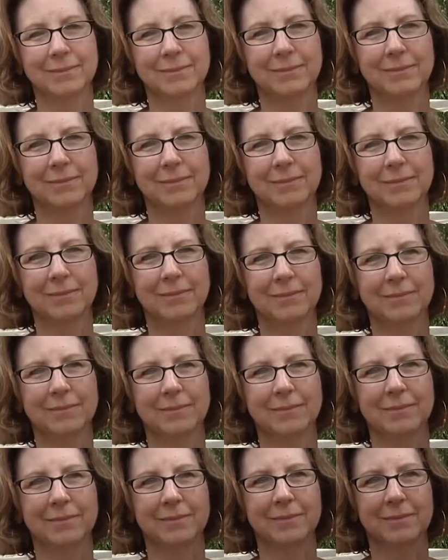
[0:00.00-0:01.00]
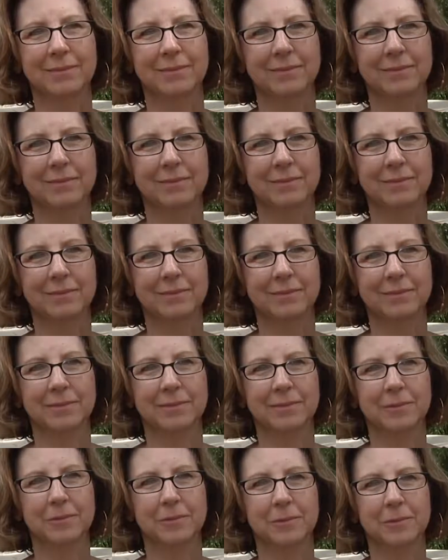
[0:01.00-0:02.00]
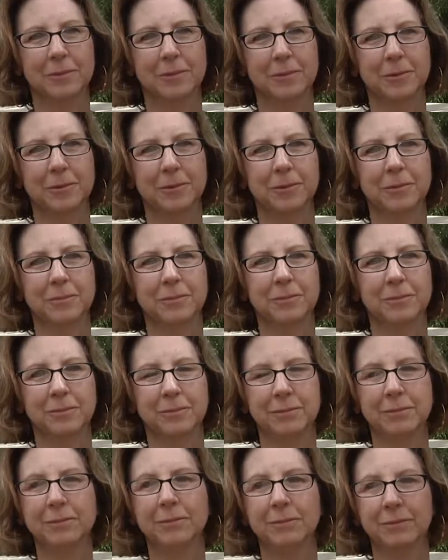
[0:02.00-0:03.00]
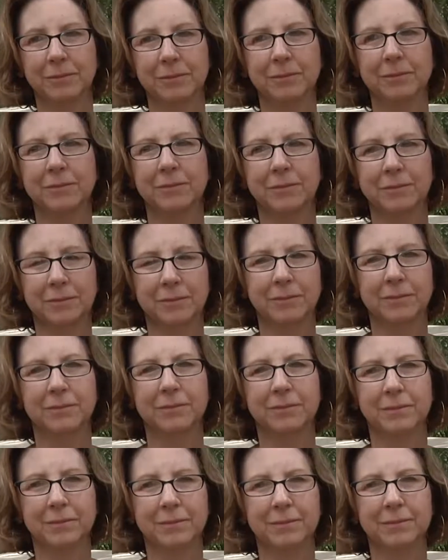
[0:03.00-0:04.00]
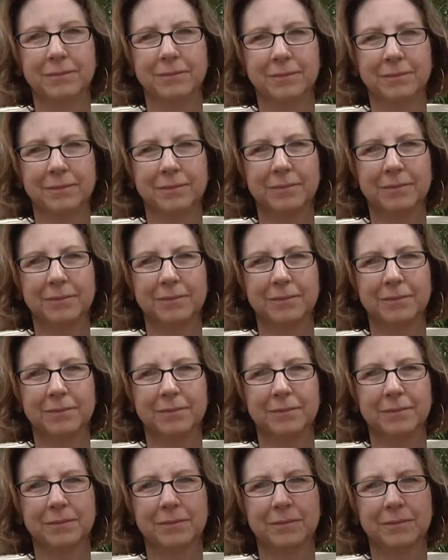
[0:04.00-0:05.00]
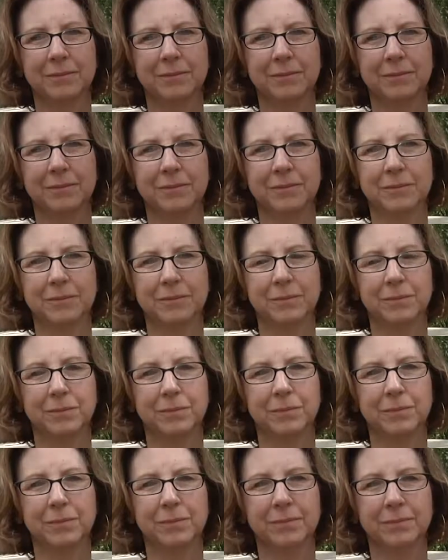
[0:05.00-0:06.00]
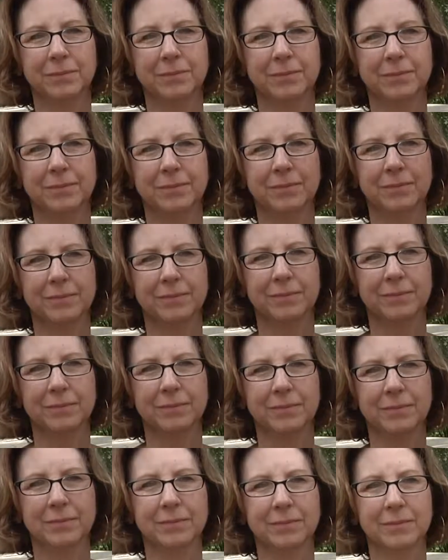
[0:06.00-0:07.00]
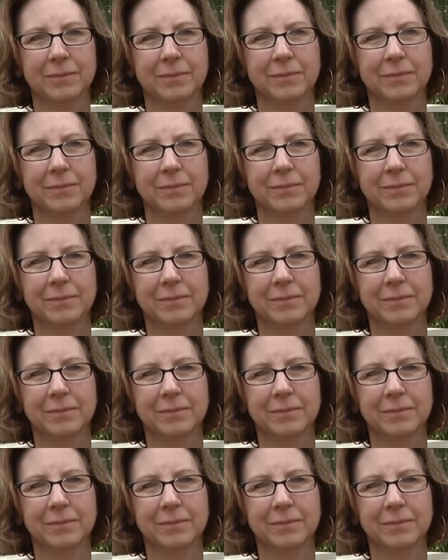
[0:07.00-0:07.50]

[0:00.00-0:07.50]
(not speaking)